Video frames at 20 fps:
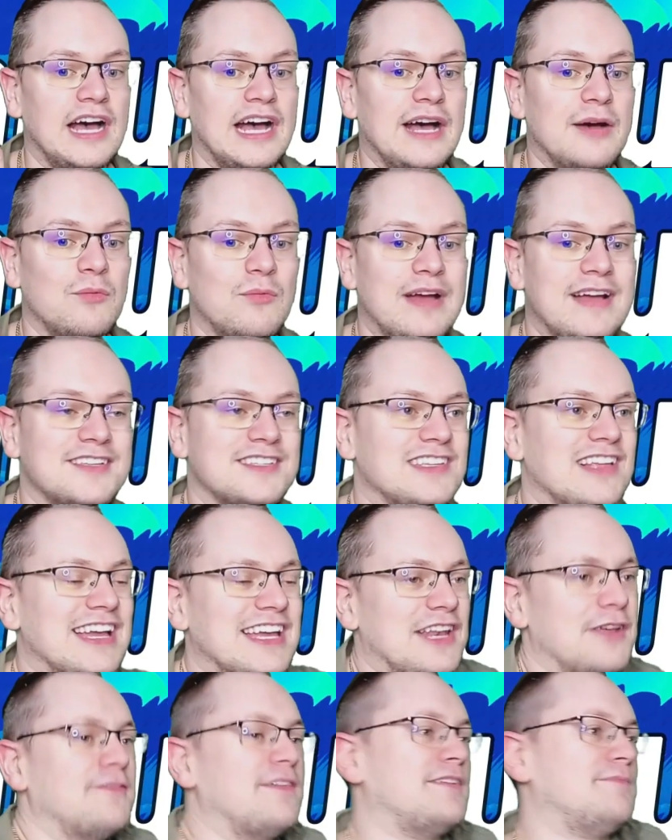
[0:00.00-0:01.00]
where it's
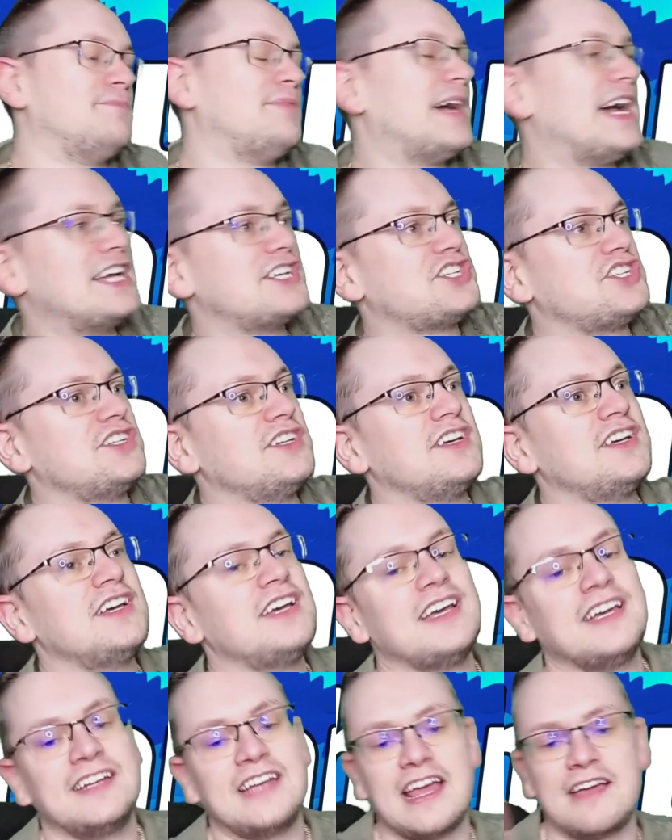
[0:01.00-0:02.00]
like, you know, very
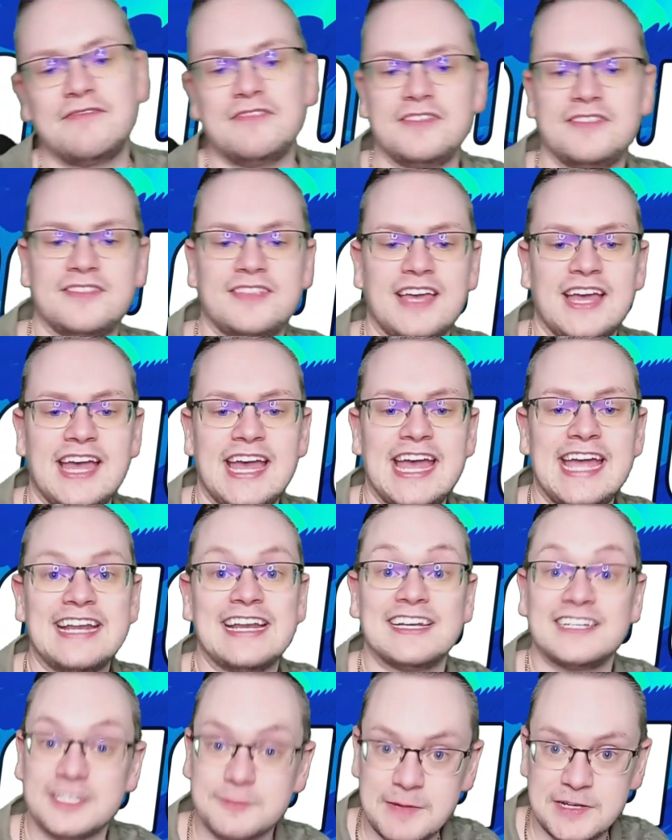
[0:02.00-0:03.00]
passionate and
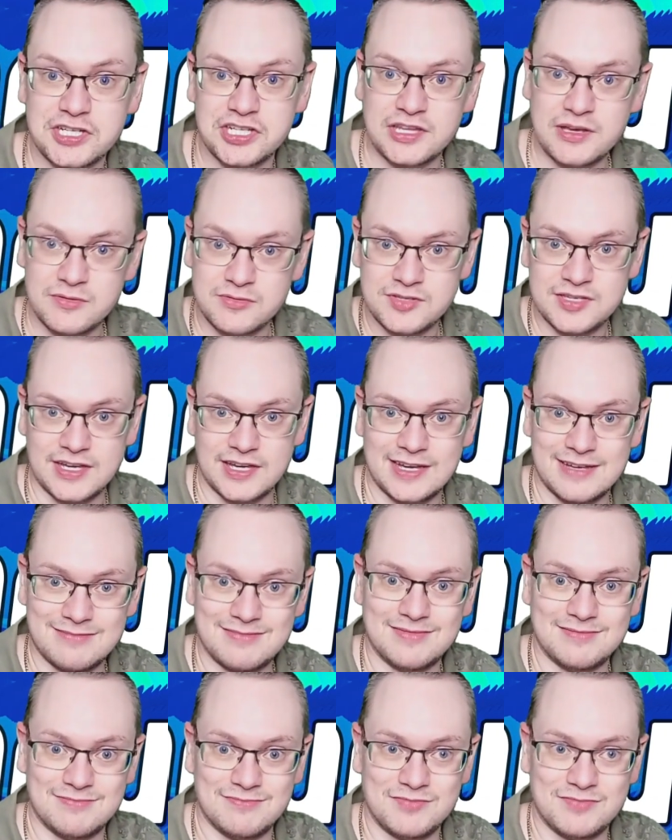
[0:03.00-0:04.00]
everything, and especially those
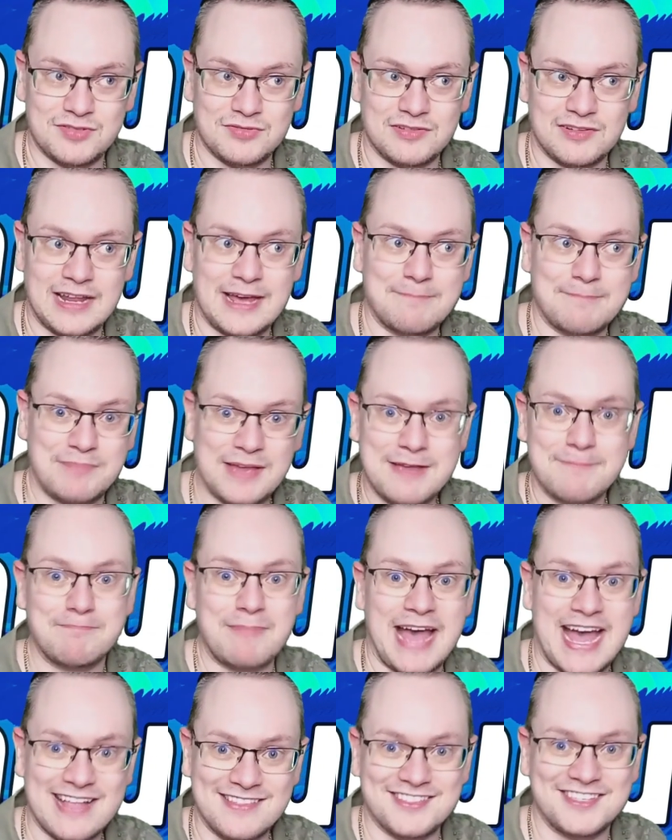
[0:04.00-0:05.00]
sort of like
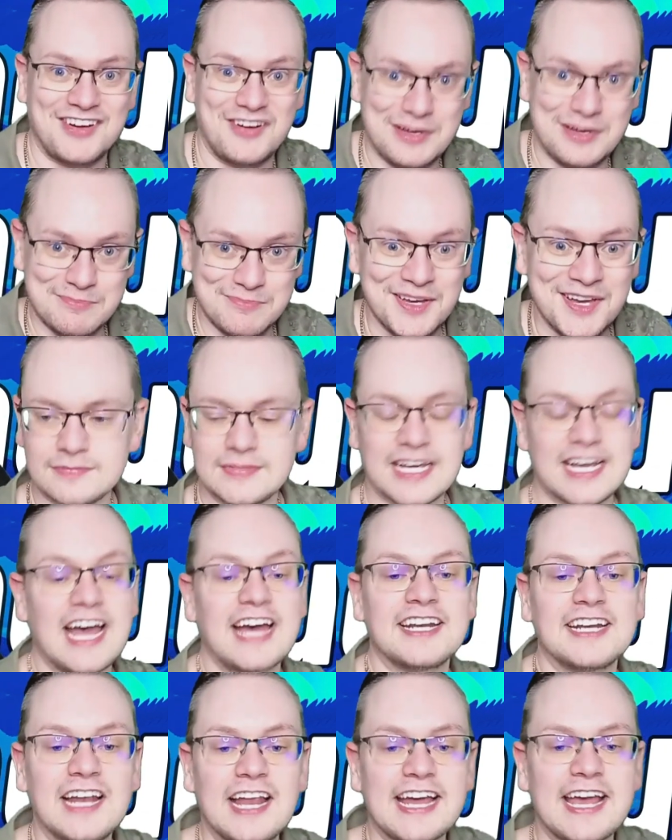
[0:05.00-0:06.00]
big band type,
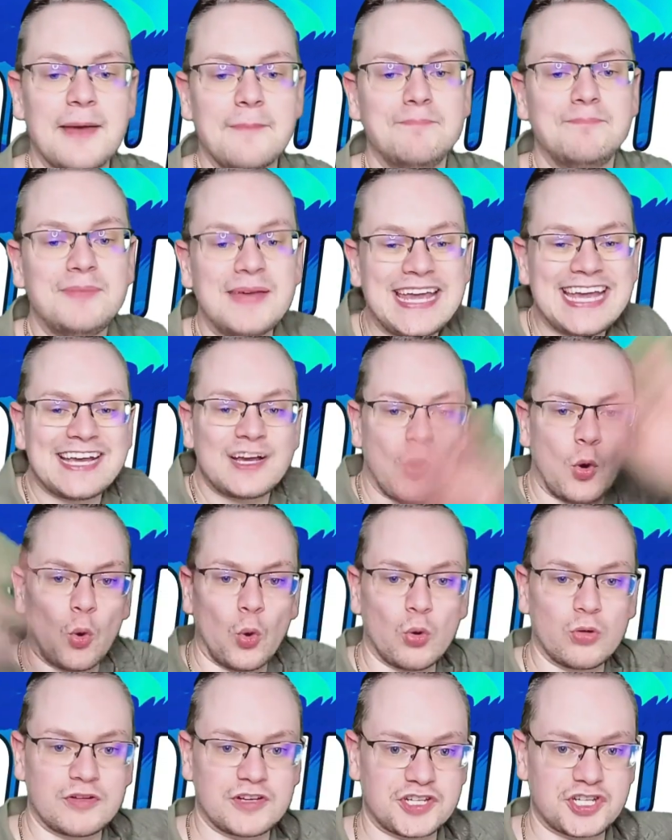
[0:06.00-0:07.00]
kind of like a big
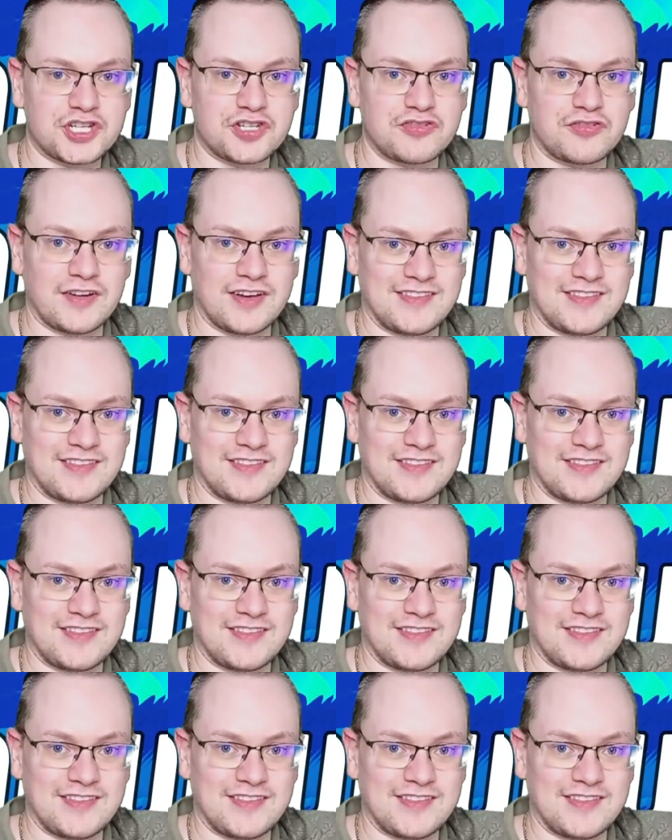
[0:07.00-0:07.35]
orchestra,